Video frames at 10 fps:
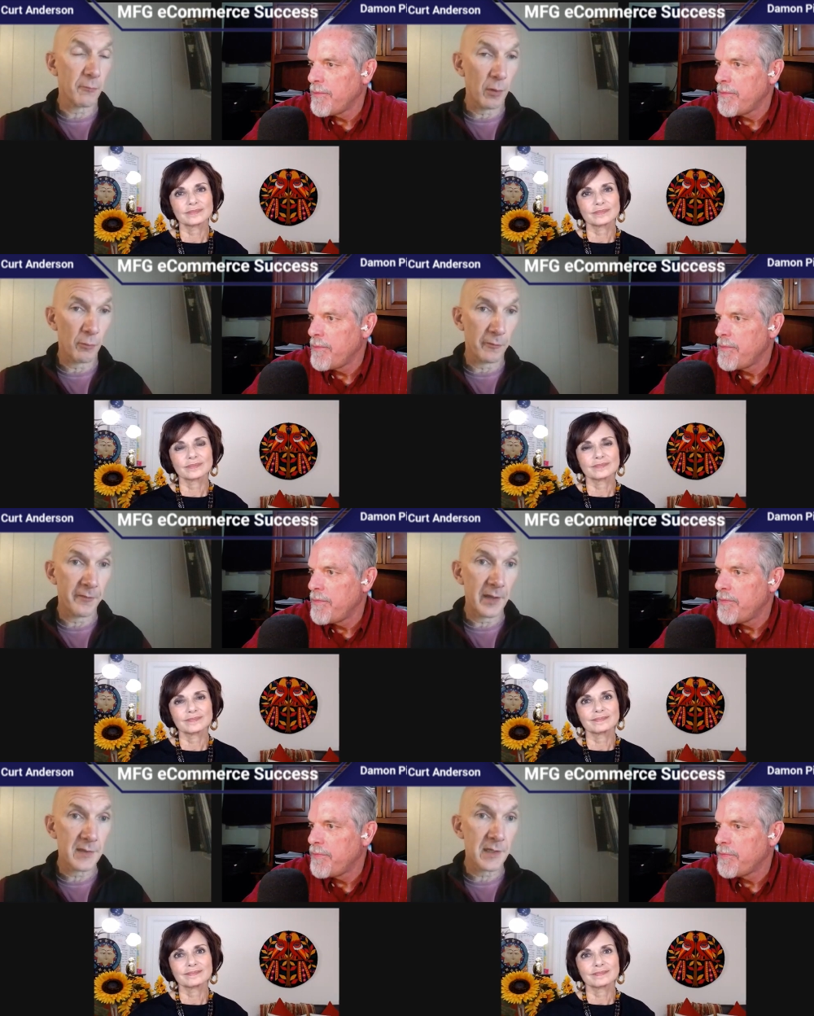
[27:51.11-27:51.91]
Speaker 1: of what we're
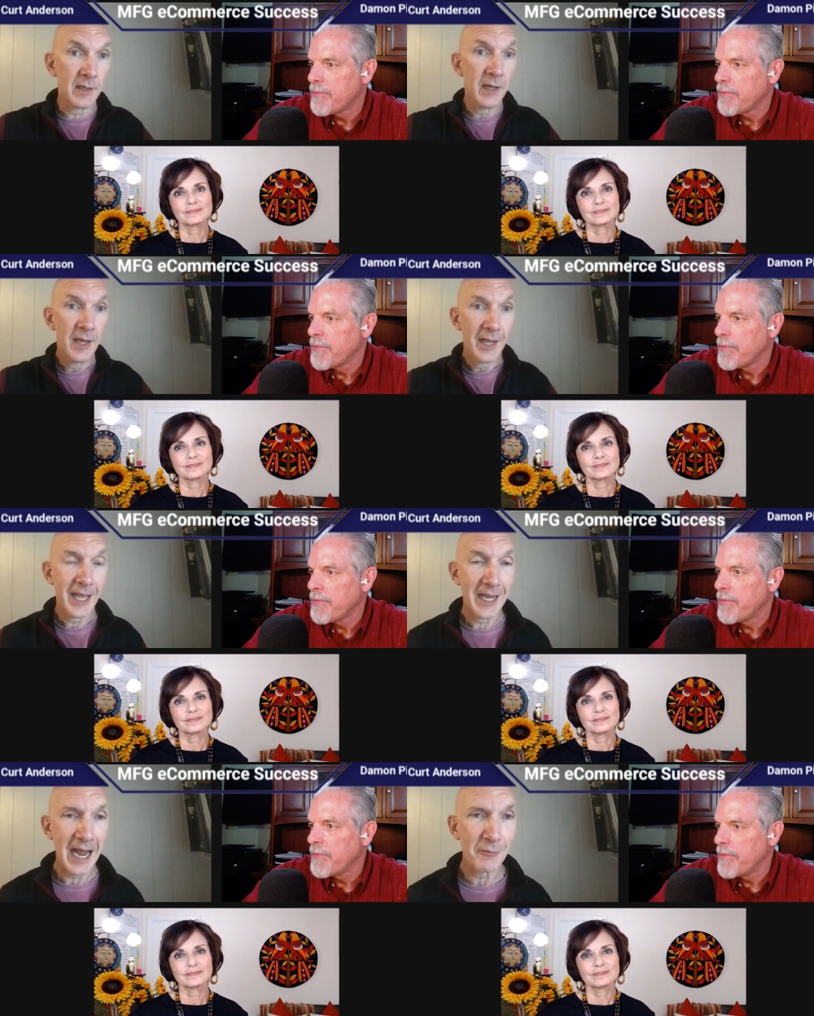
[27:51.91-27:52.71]
facing,
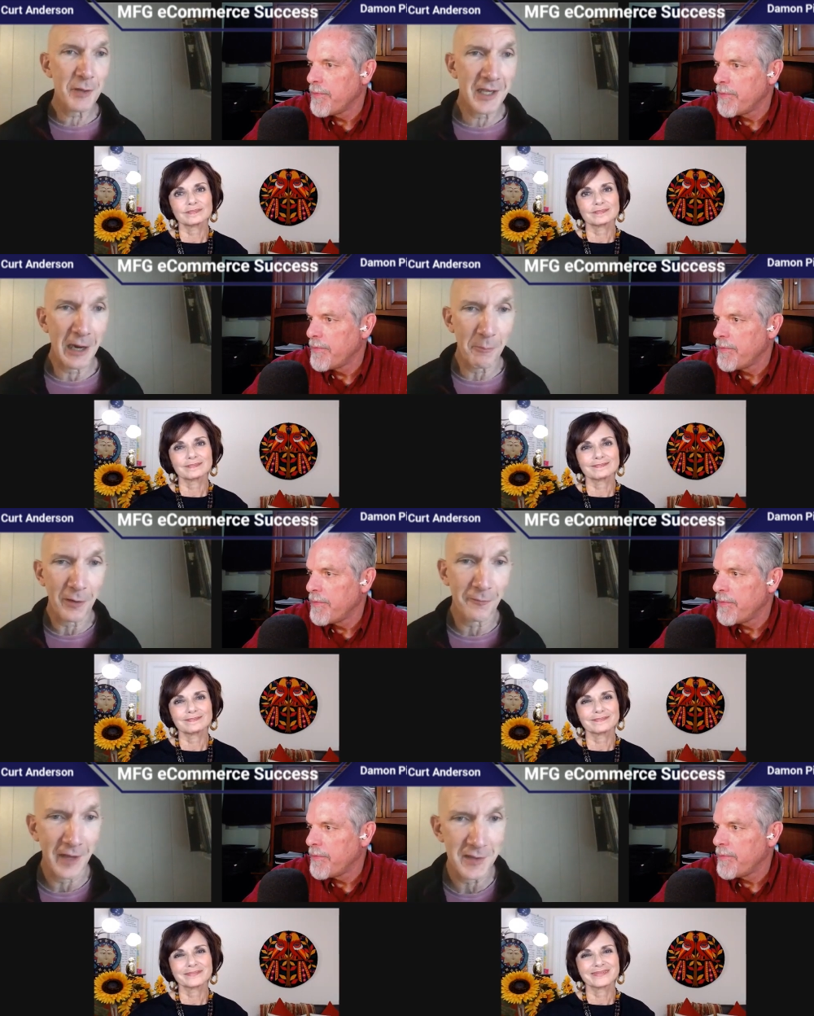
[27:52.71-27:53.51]
and how do we get our
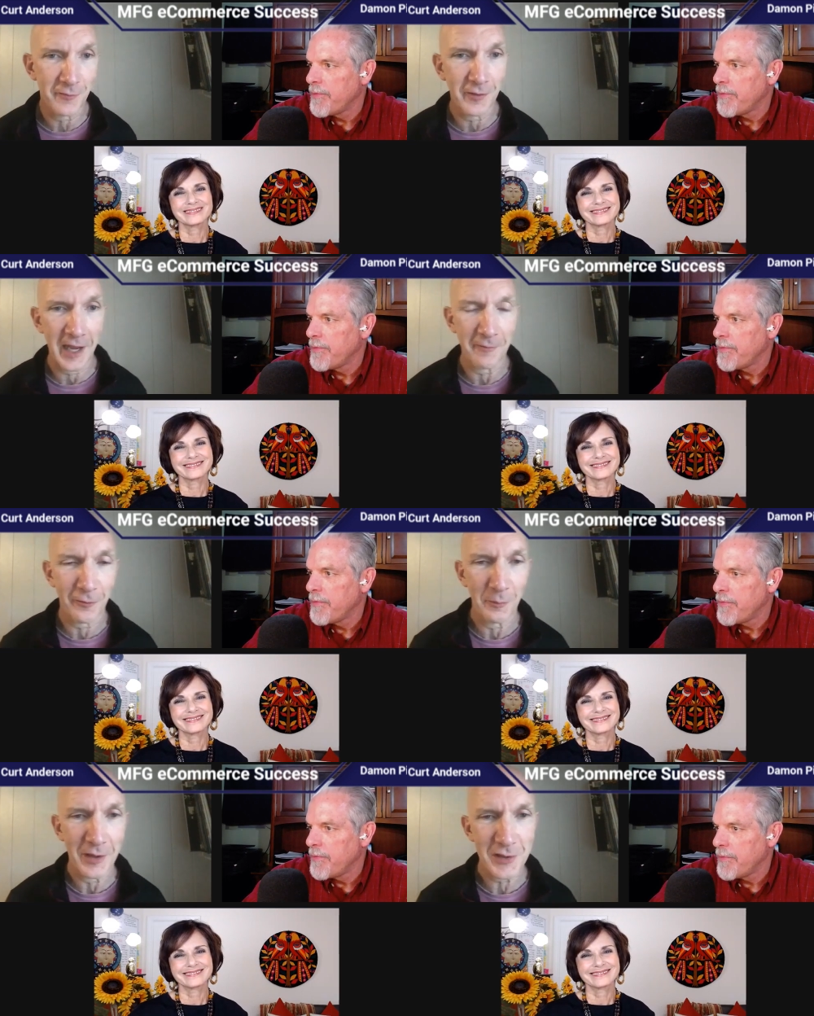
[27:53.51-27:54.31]
butterflies to fly in
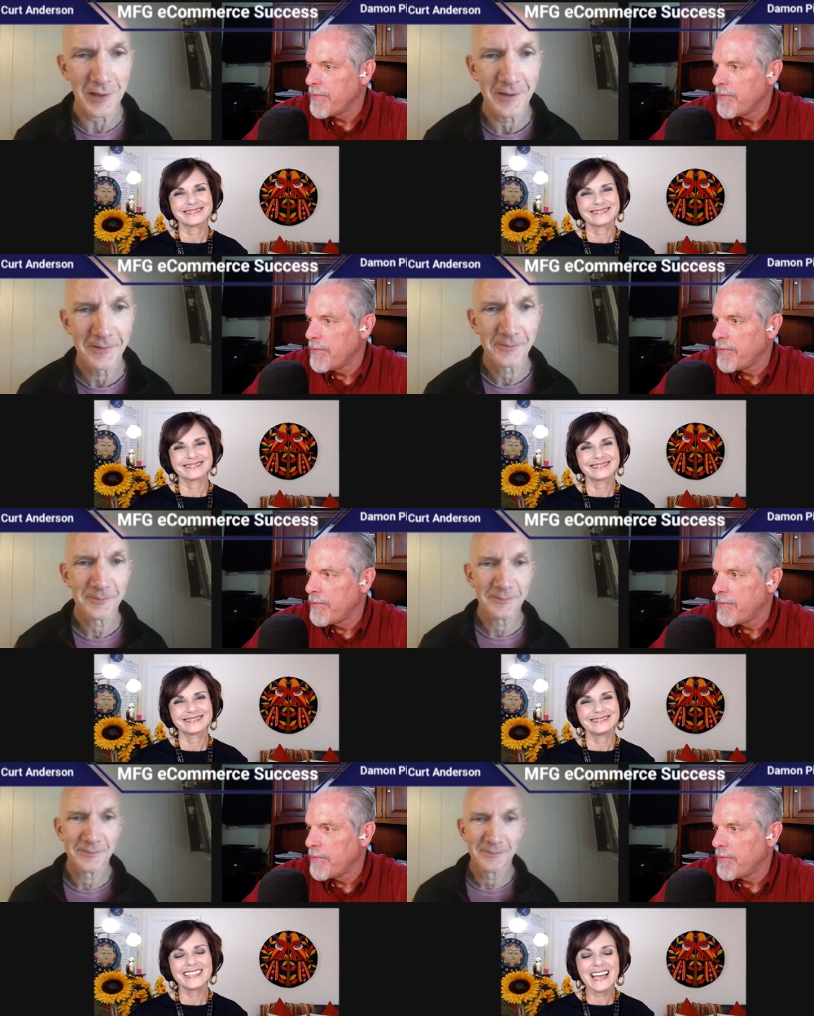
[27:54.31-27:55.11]
formation?
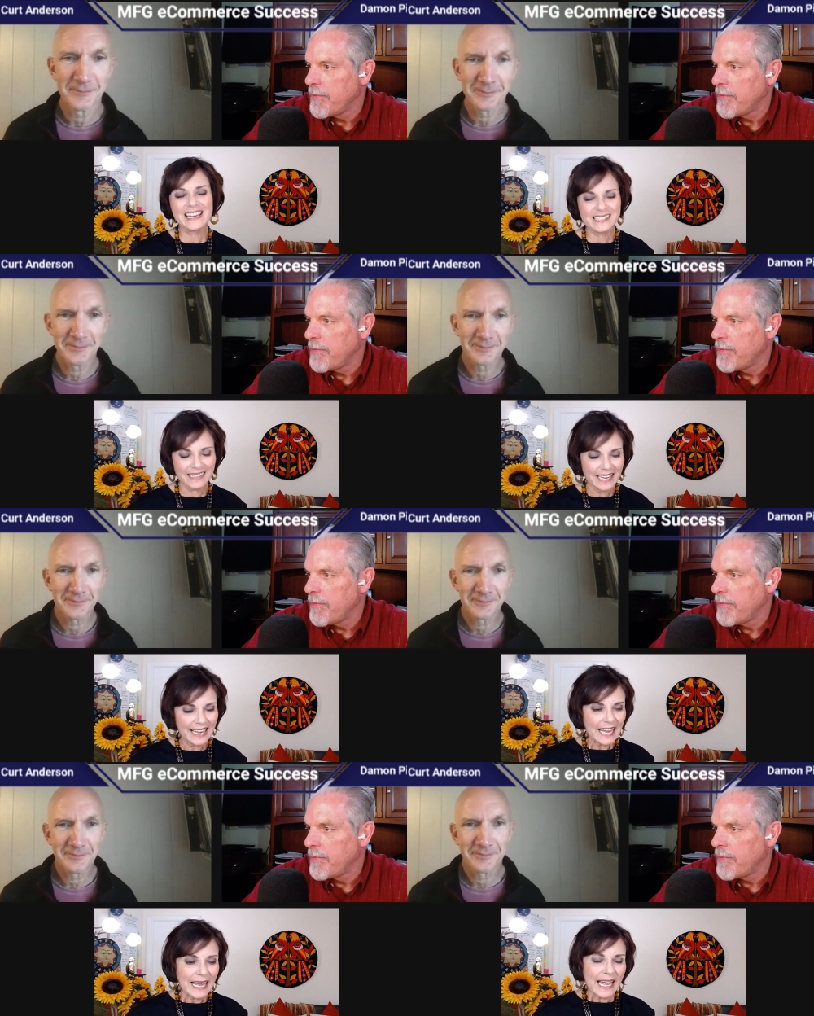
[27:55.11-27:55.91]
Speaker 2: Yes,
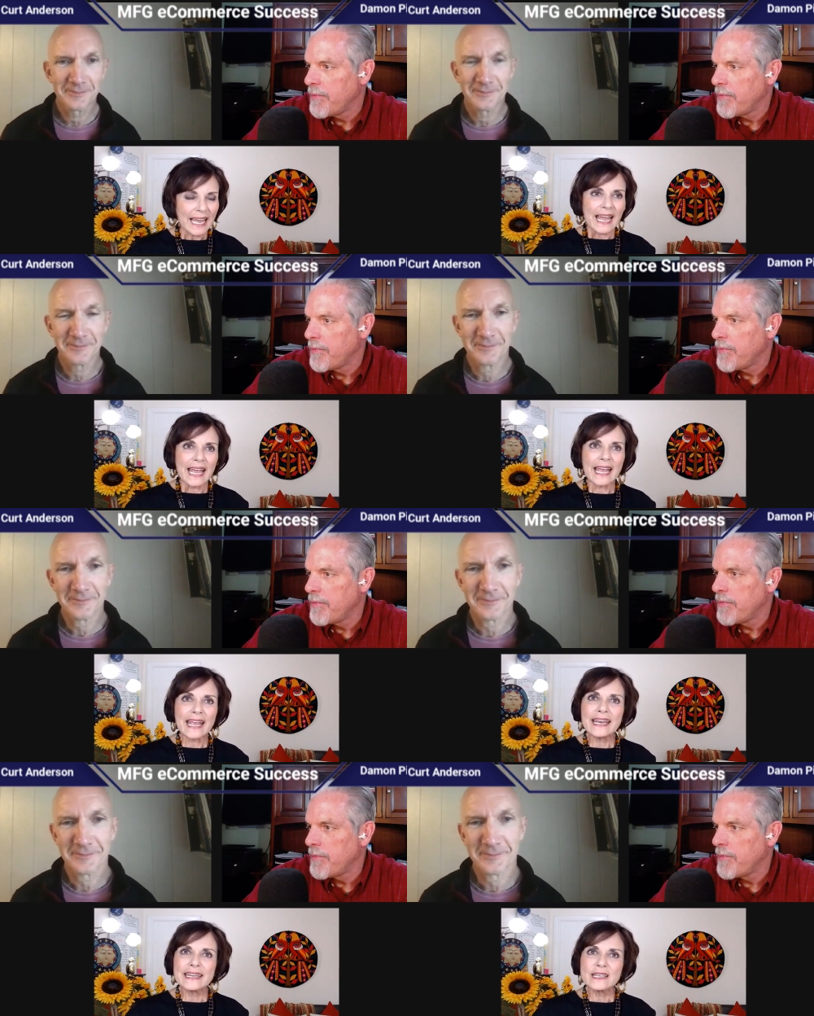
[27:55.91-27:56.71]

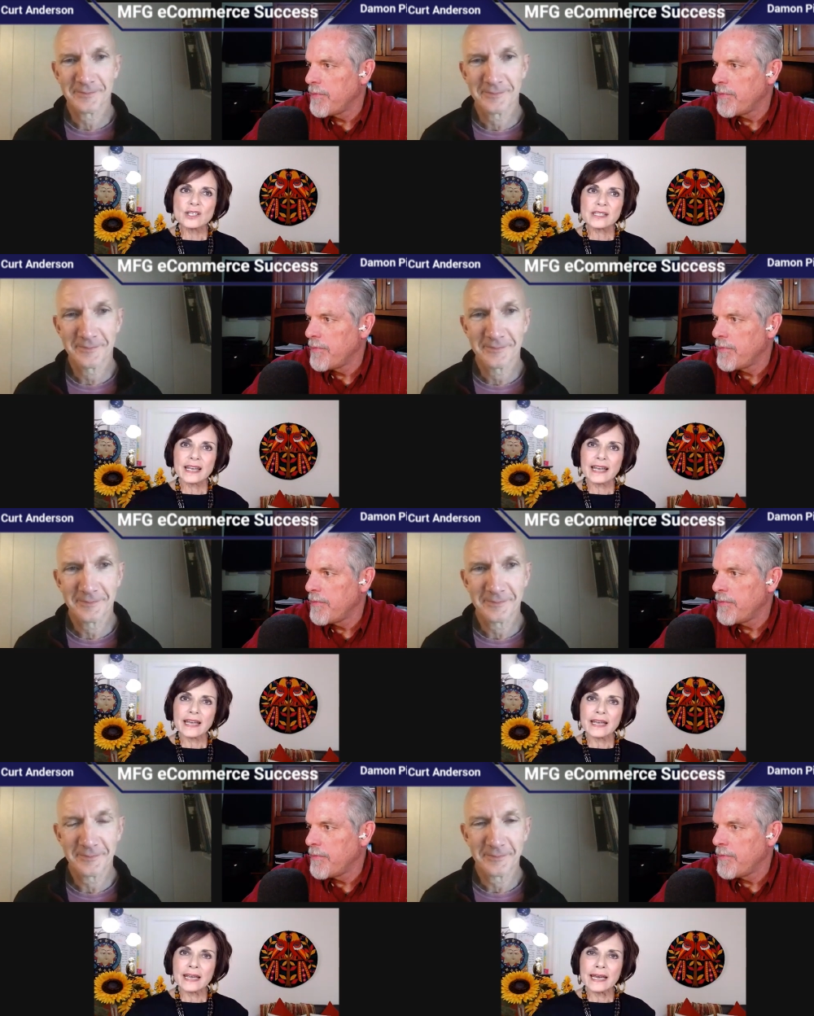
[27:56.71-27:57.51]
it is.
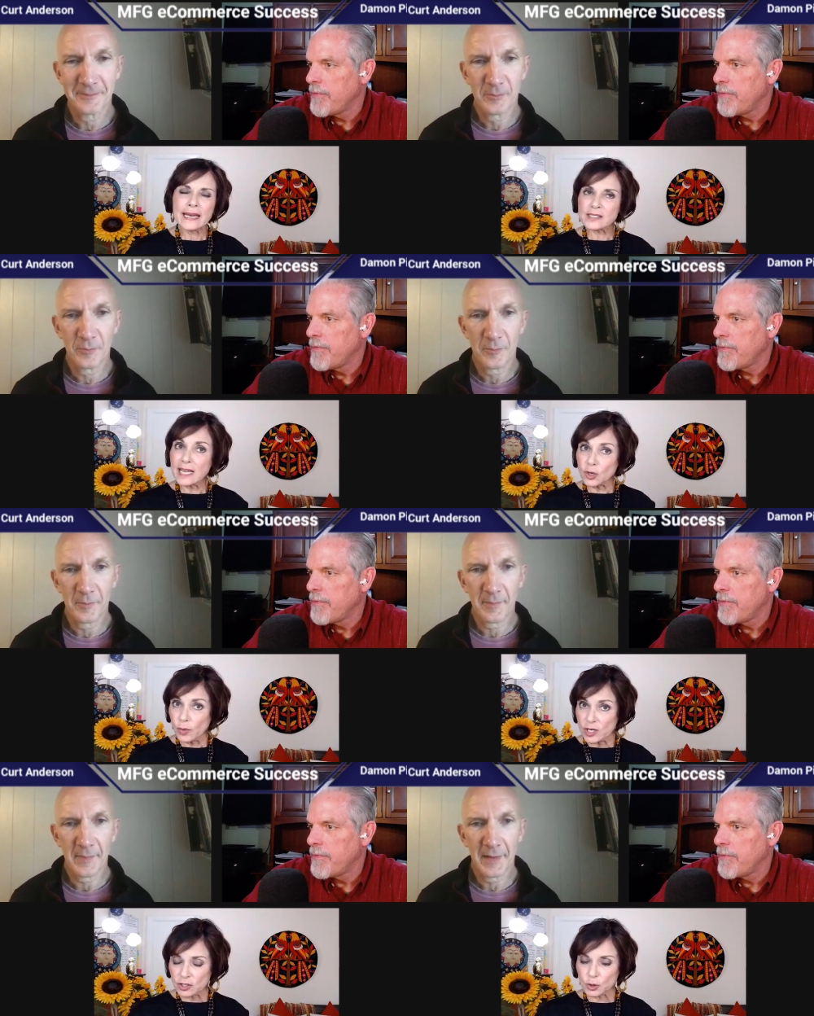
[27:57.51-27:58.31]
It's not
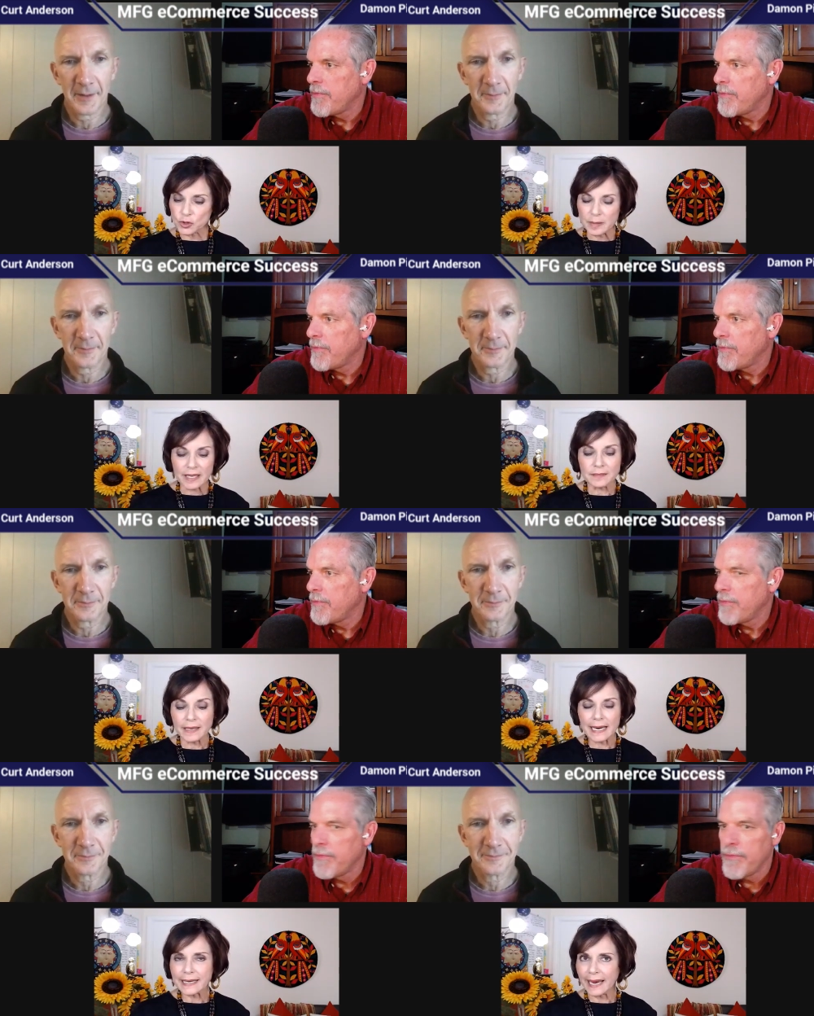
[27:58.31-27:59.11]
original to me,
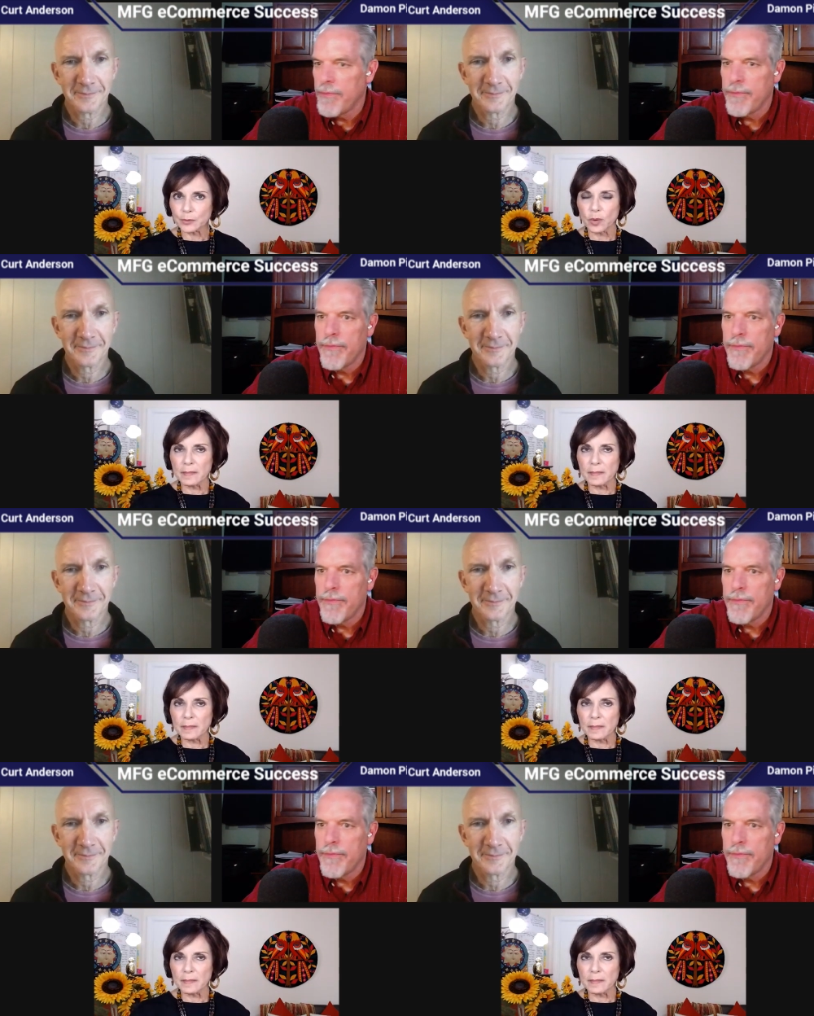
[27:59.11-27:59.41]
and I can't